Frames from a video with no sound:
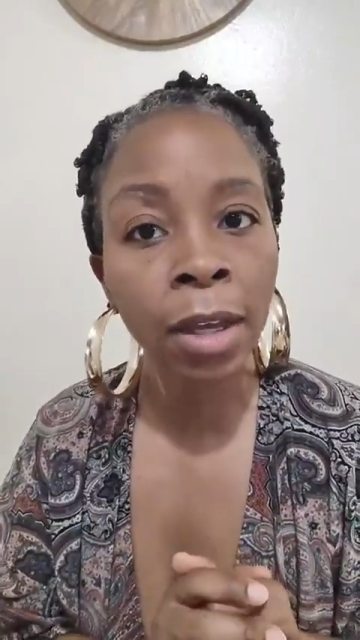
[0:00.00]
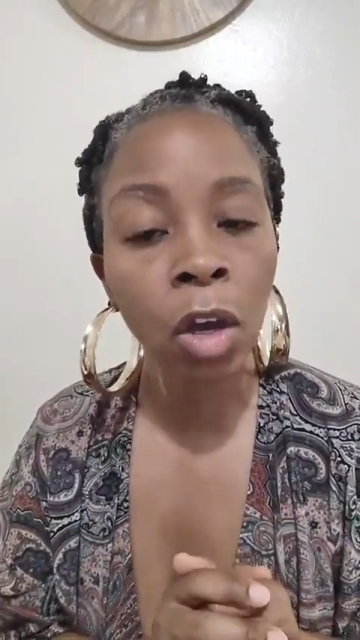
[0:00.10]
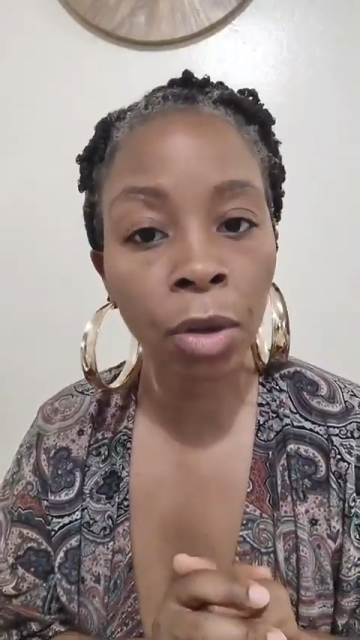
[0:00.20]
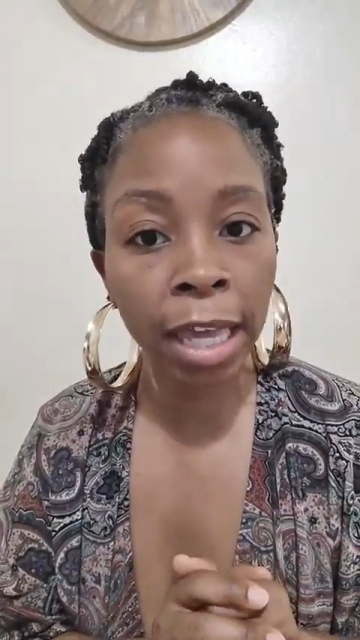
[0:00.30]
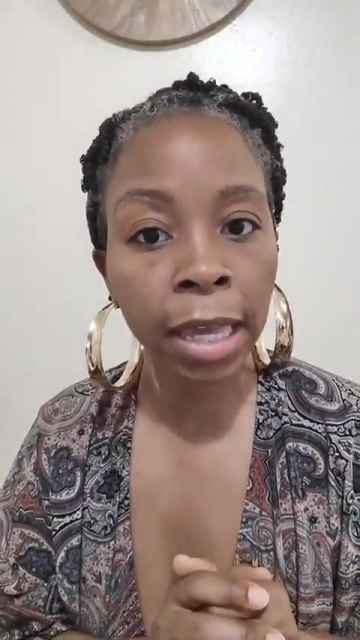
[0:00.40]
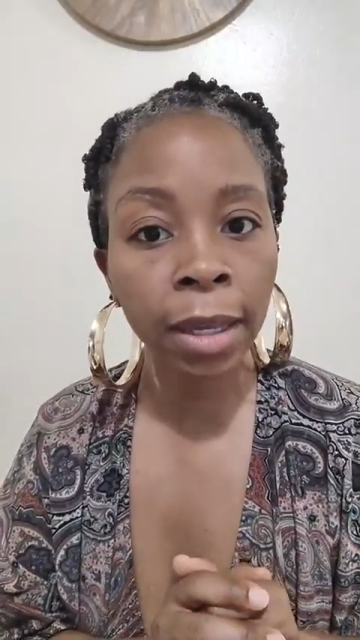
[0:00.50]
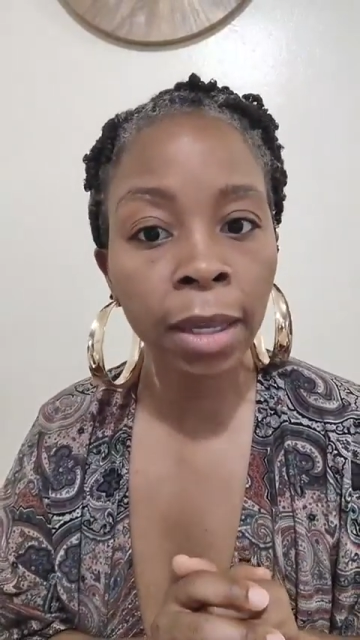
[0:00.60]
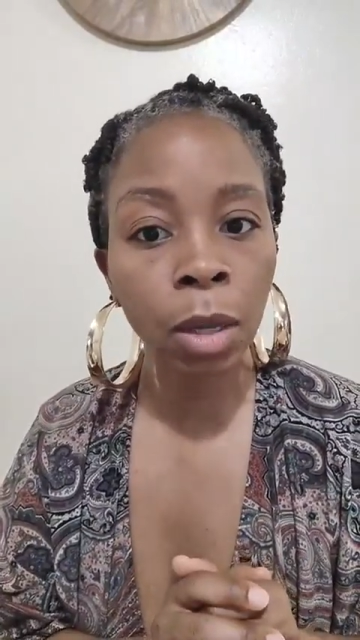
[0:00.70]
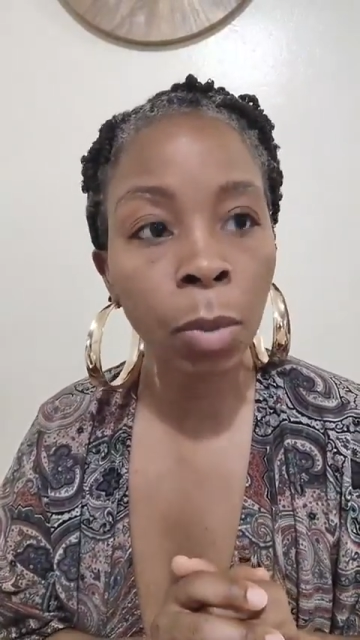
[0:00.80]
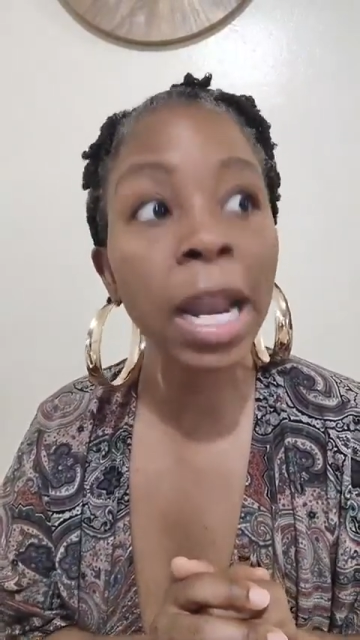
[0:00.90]

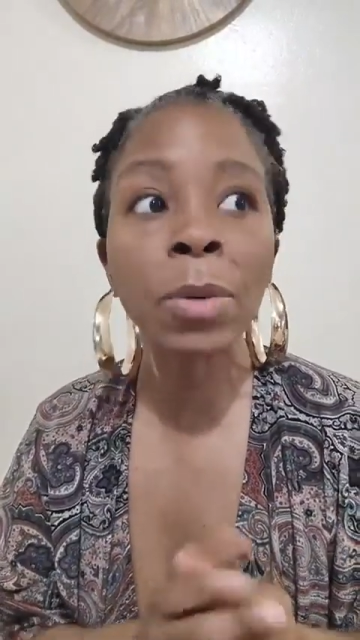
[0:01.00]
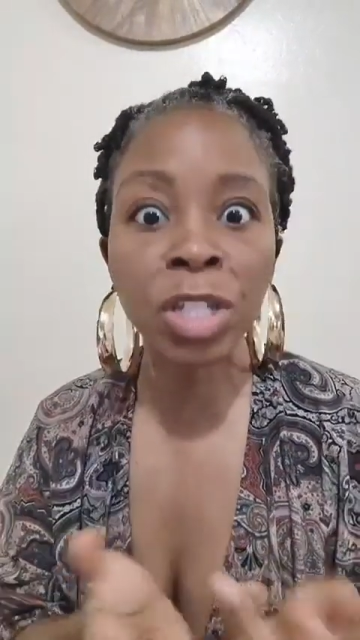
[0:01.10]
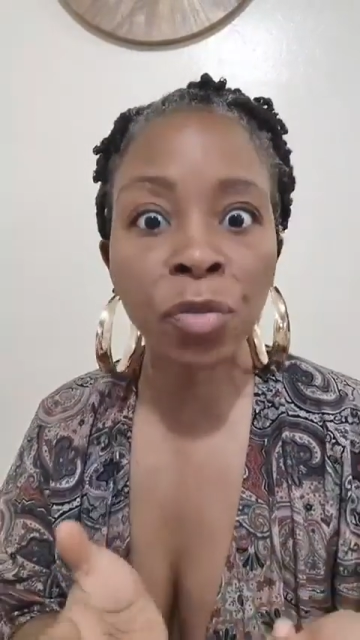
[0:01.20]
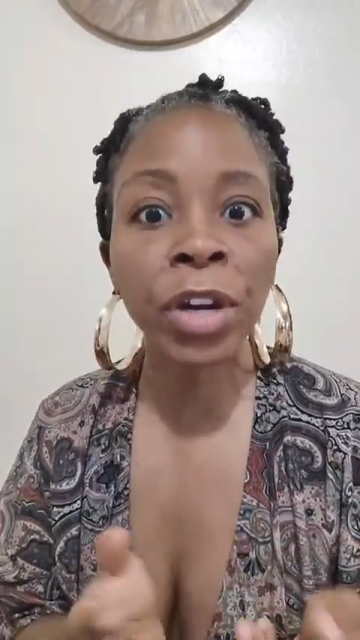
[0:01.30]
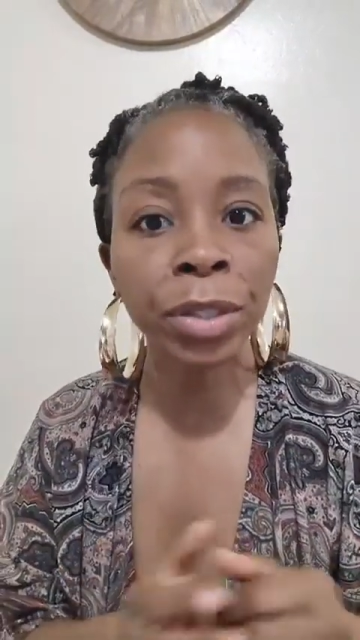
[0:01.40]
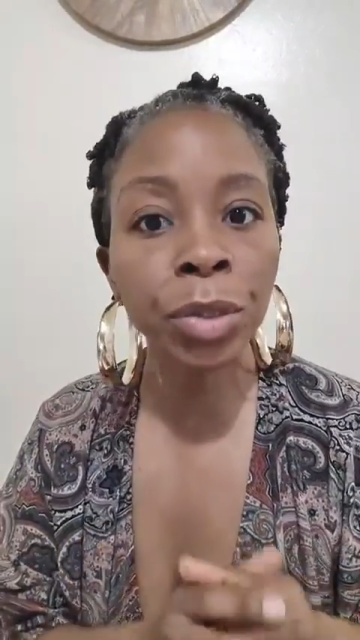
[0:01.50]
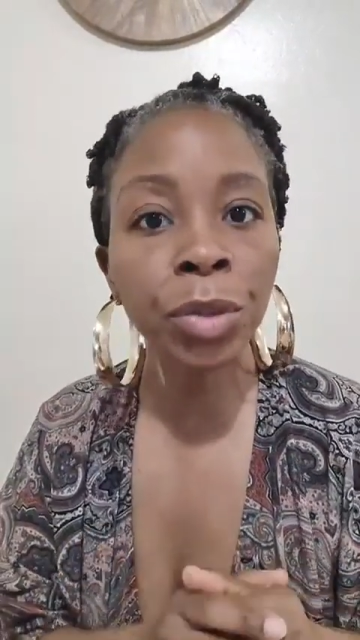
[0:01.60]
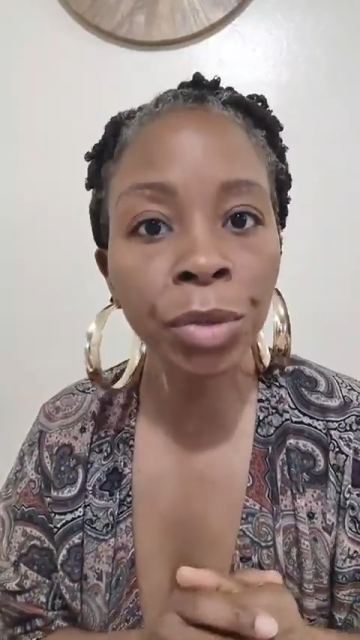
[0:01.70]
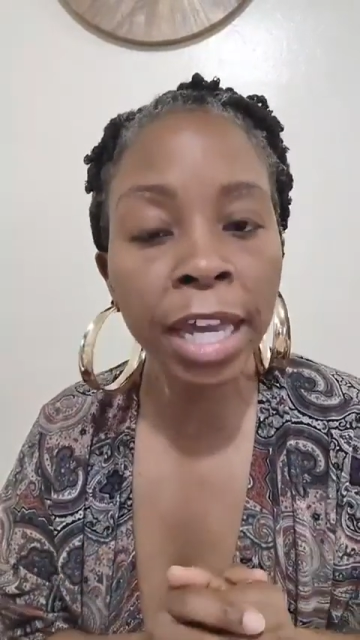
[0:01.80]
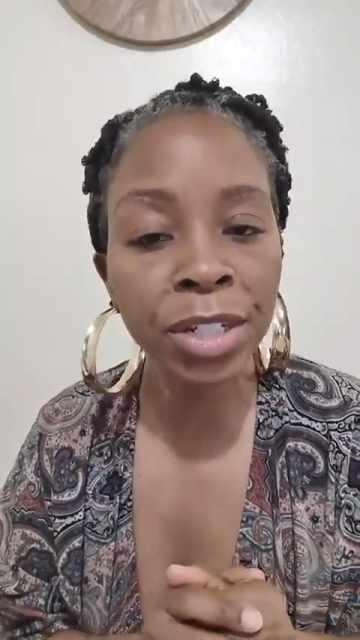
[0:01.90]
okay but i was afraid to
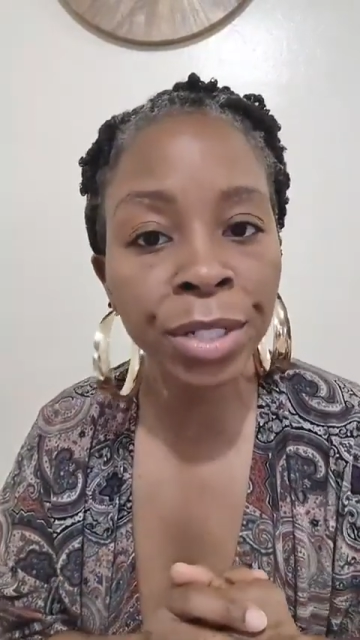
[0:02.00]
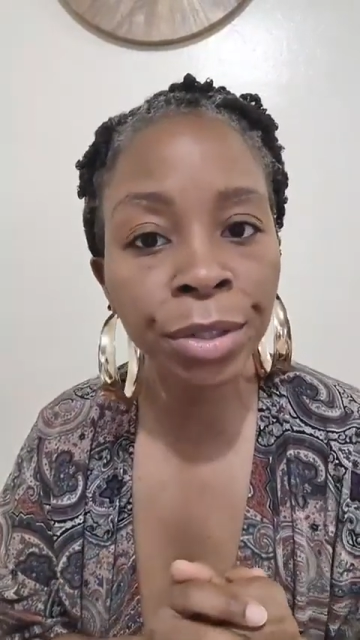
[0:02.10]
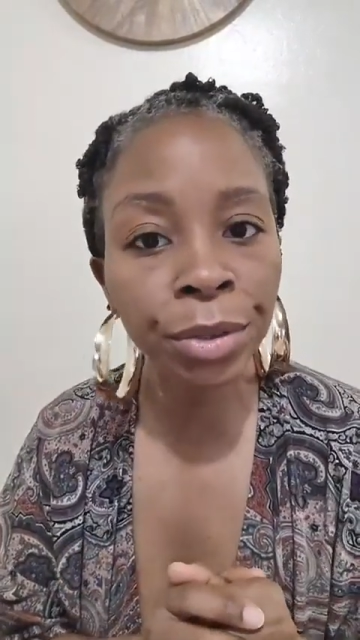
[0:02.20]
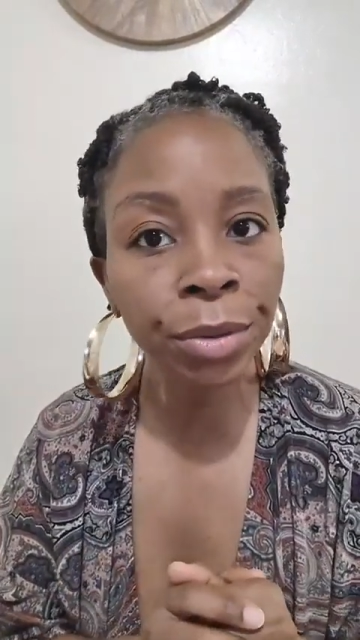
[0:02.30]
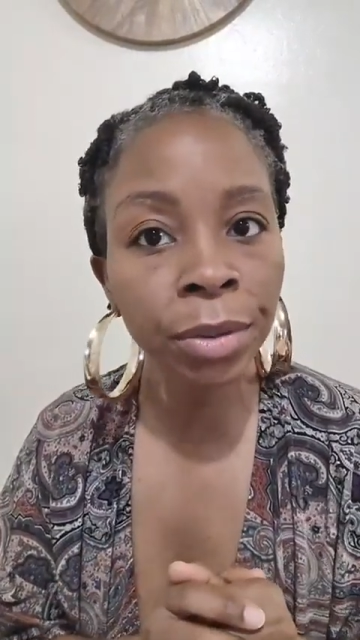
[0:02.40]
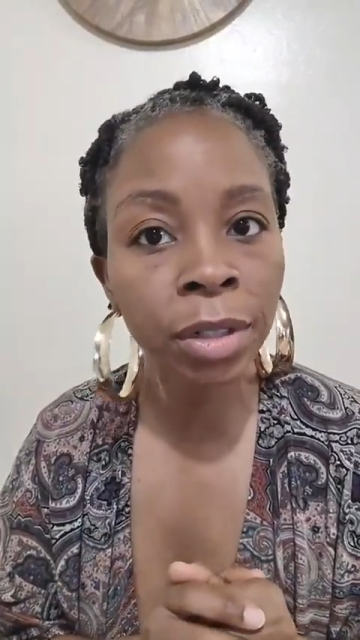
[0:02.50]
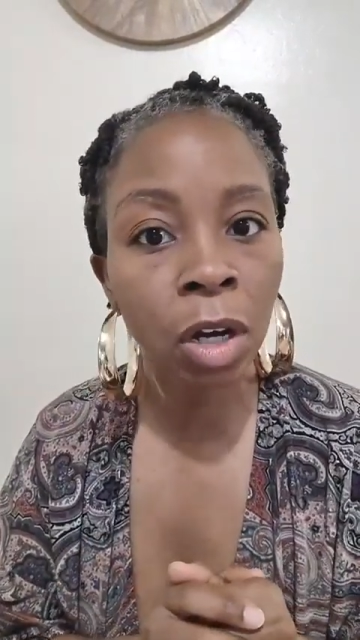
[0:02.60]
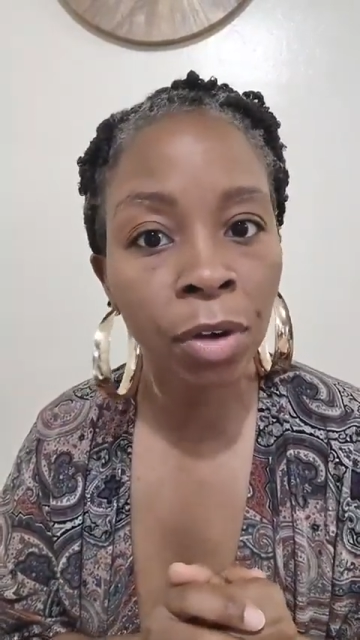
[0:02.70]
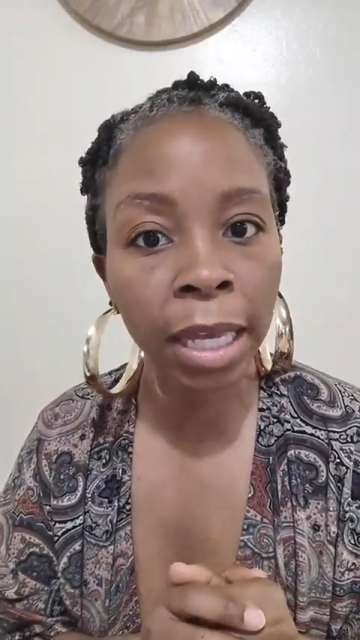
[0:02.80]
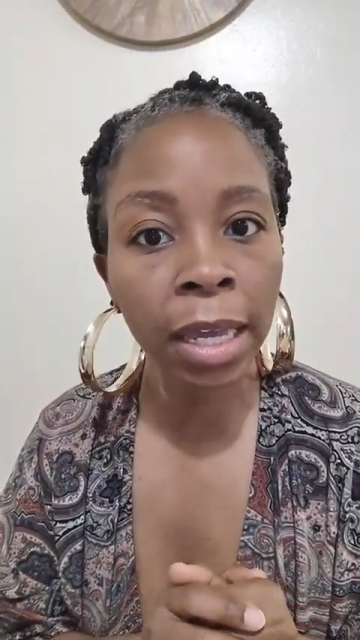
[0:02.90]
do that too
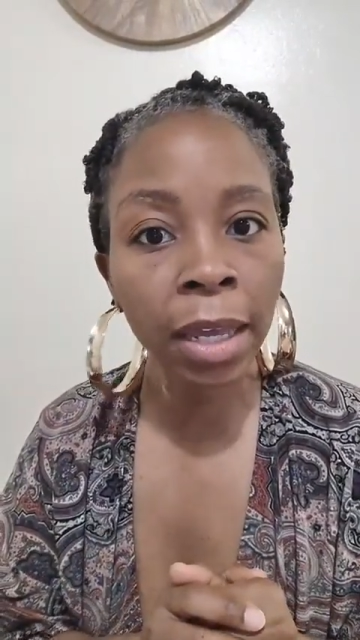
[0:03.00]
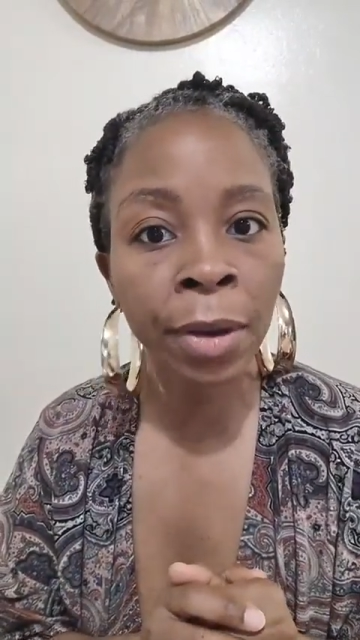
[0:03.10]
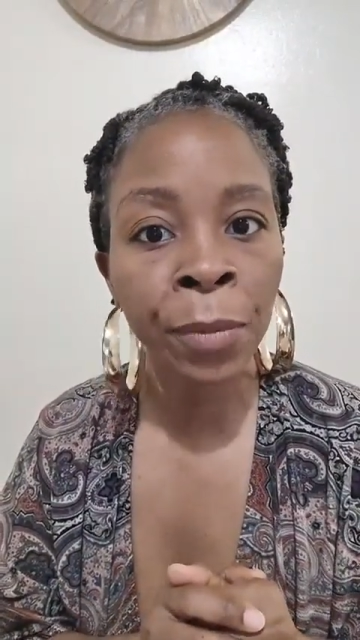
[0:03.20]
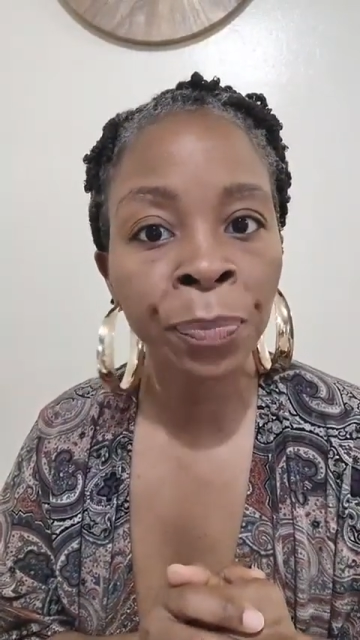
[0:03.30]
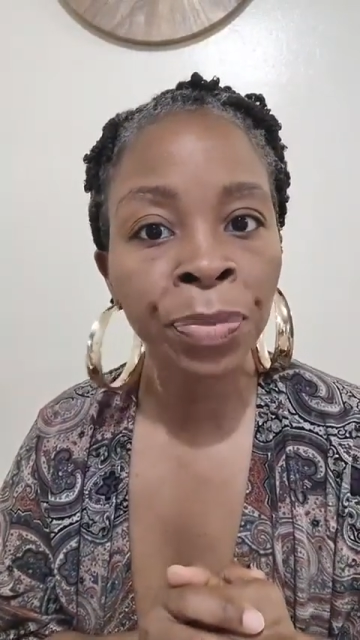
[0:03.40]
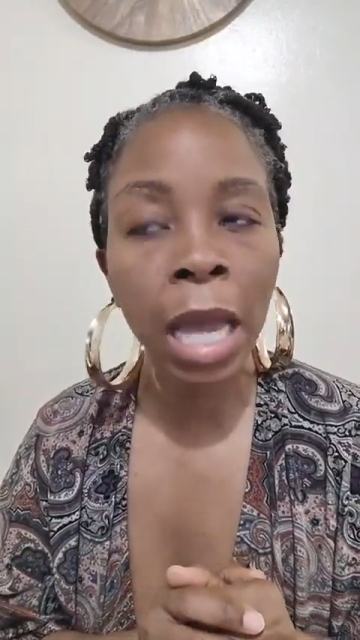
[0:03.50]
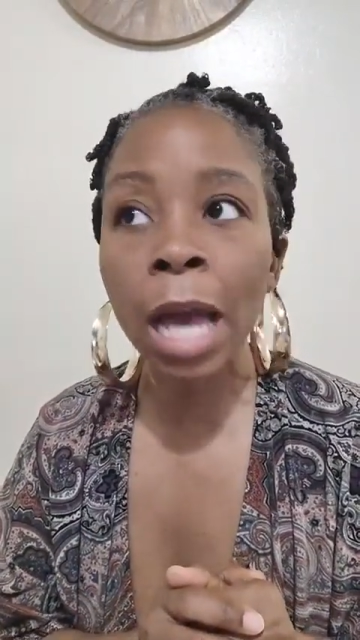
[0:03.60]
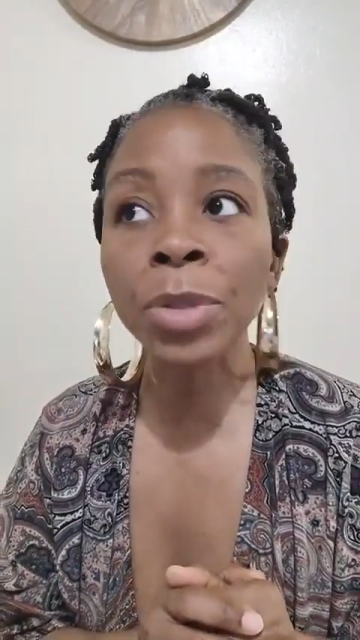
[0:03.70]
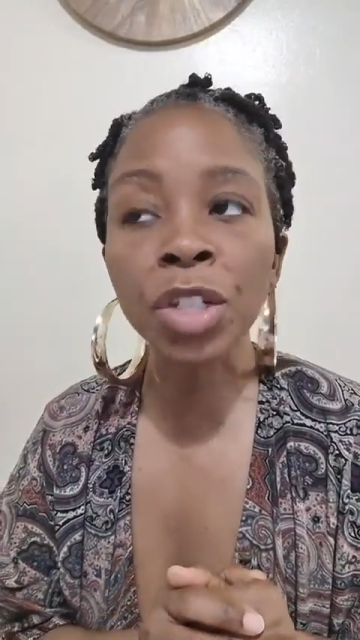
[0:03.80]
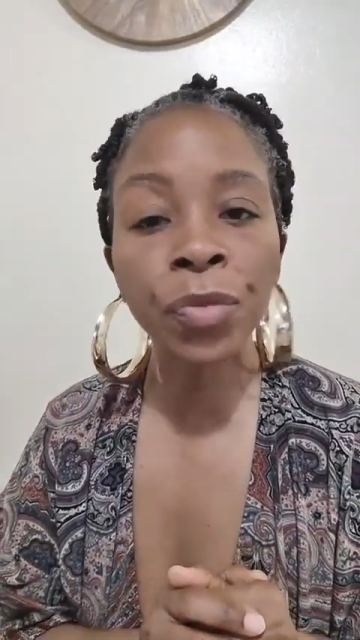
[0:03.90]
okay I
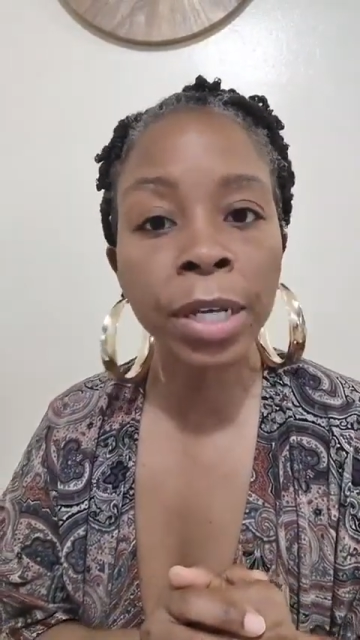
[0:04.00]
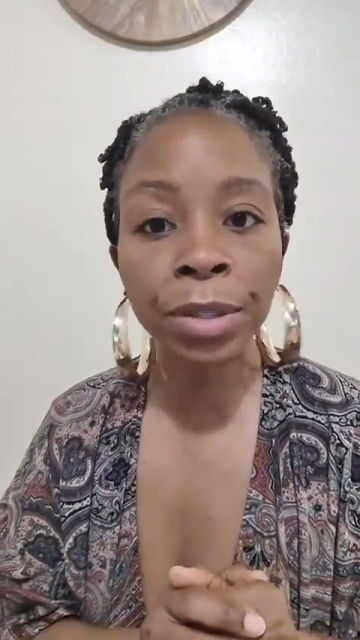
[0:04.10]
was afraid